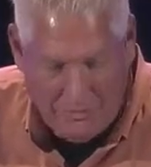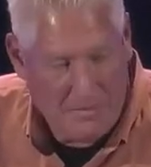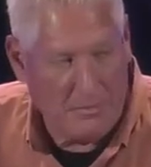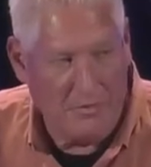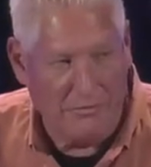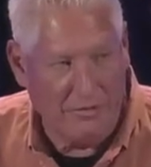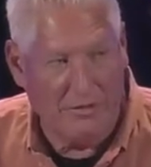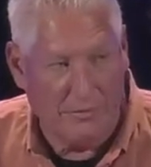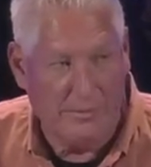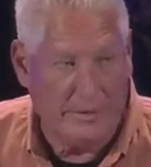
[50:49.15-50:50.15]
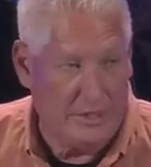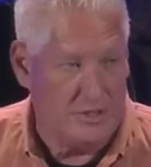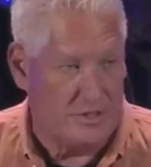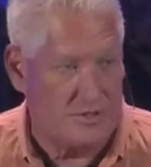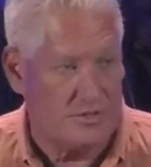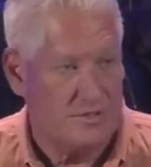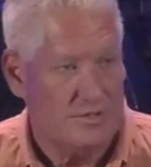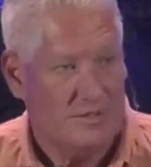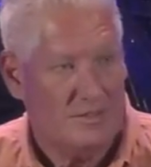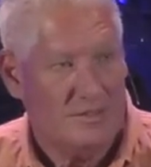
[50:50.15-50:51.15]
Now remember, they're very, very religious,
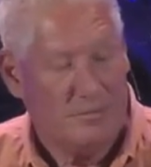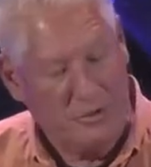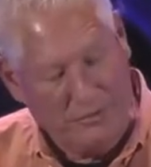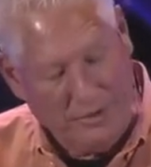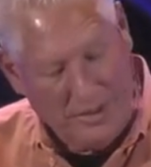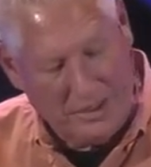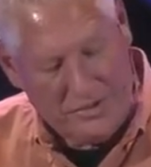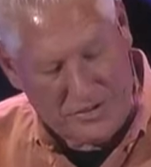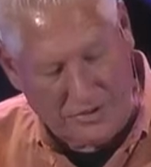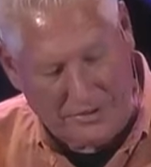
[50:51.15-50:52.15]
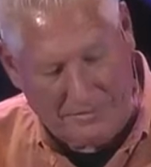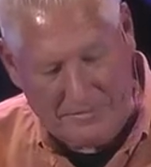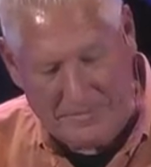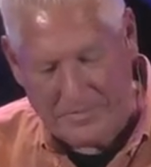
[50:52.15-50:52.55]
but they're very uncertain.